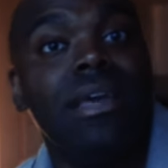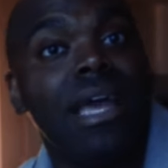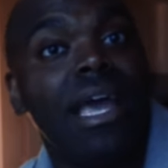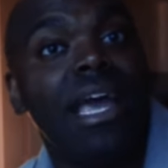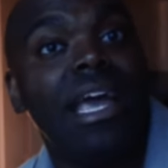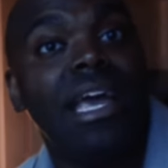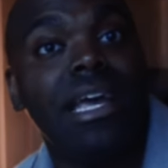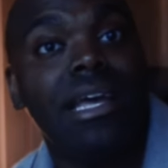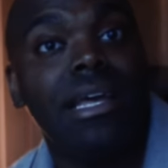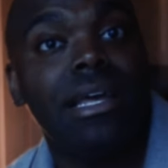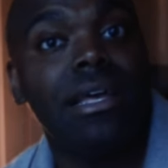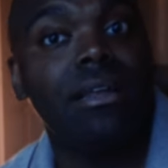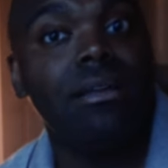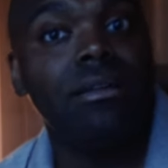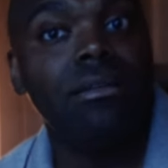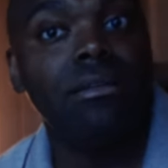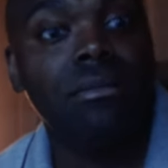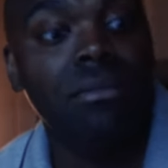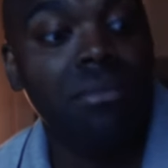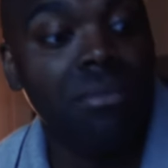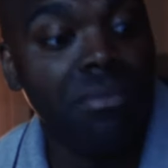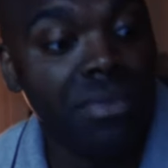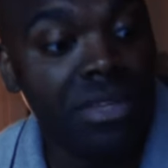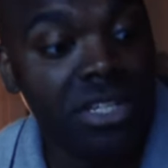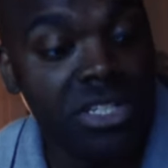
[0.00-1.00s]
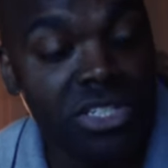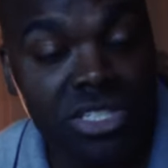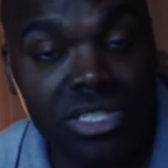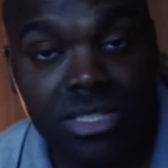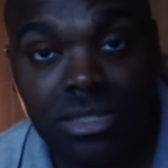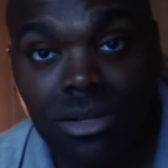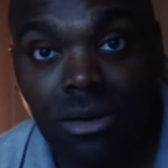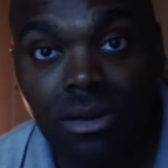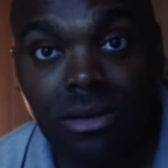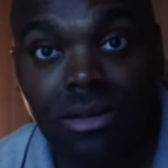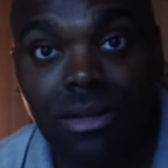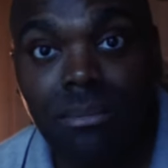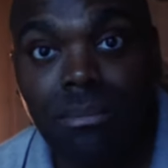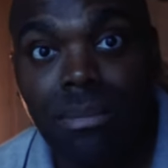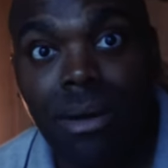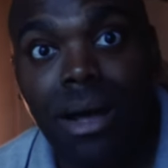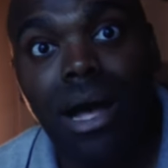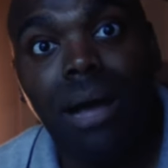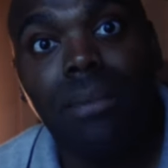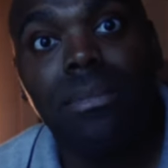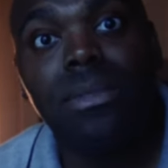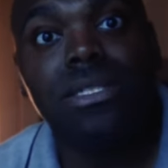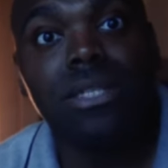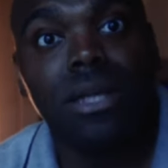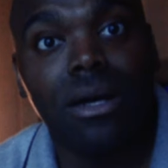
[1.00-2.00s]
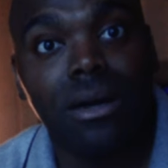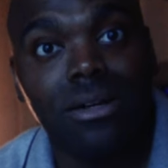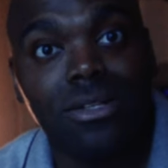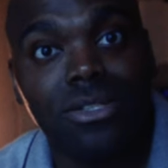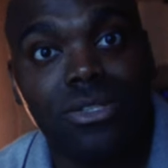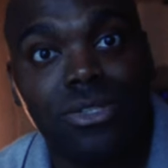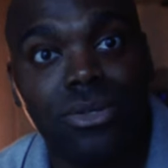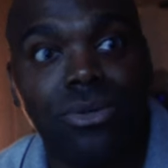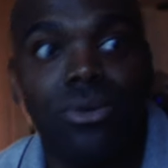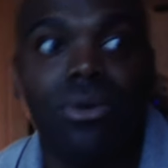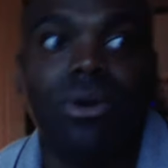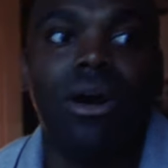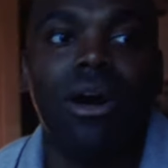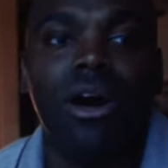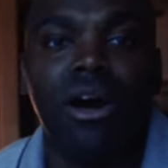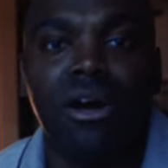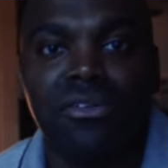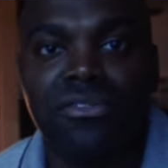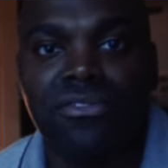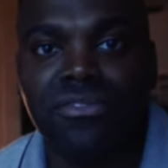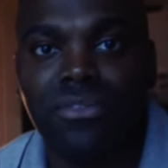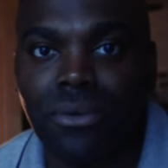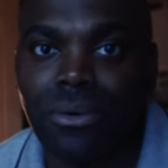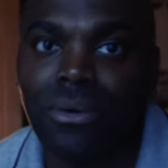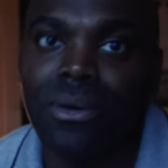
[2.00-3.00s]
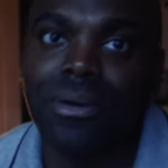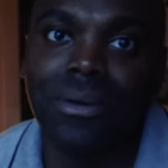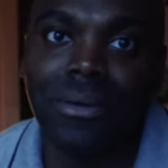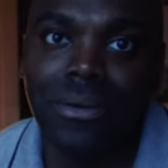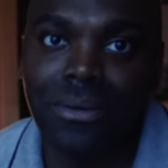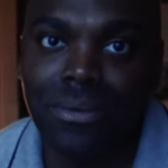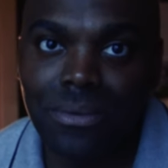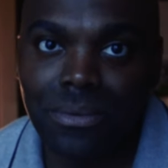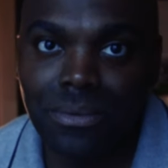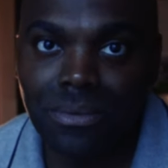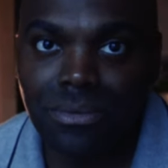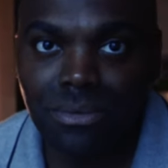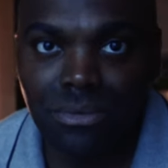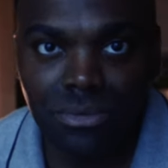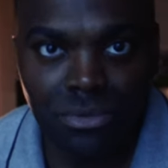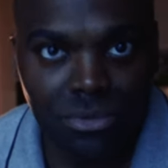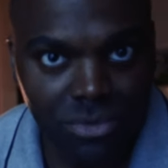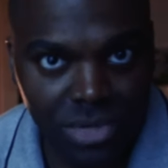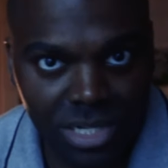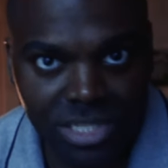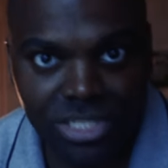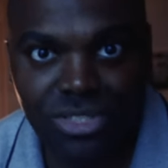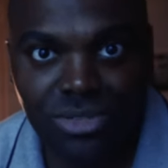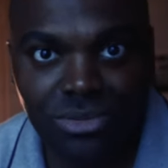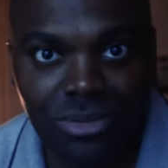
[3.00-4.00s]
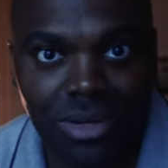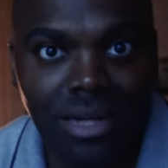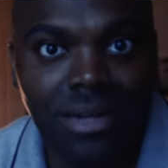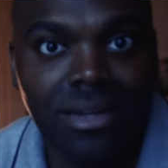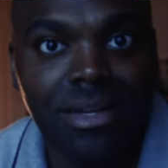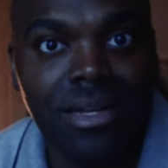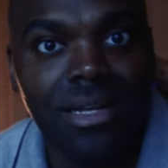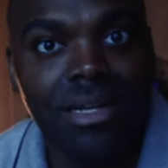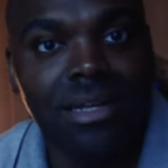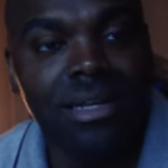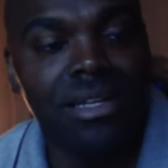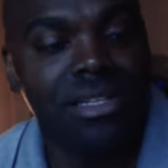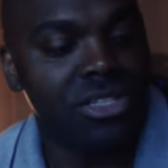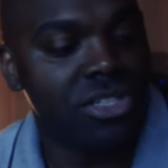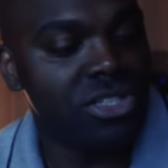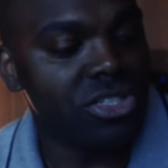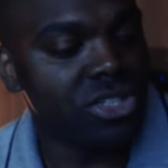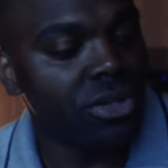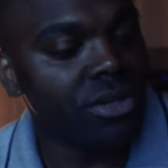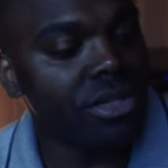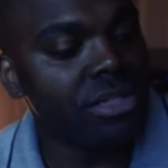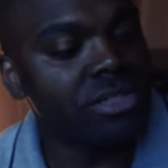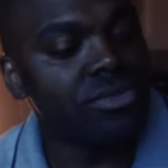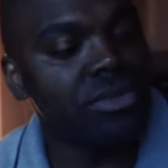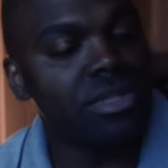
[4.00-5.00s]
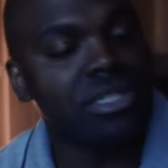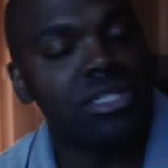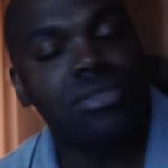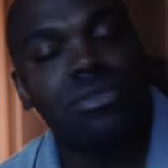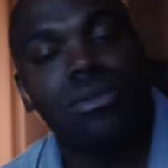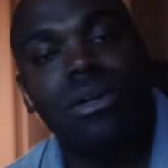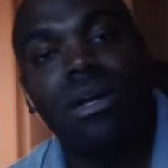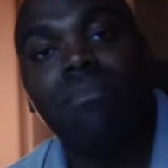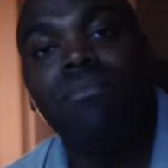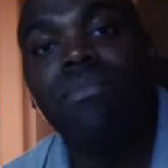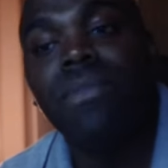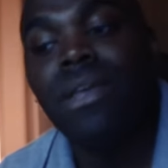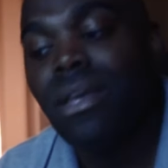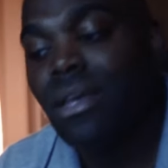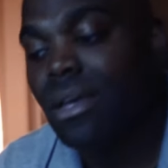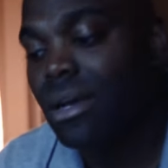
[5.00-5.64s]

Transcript: And Star Kebab is also a foreign-owned restaurant. It's a Turkish restaurant.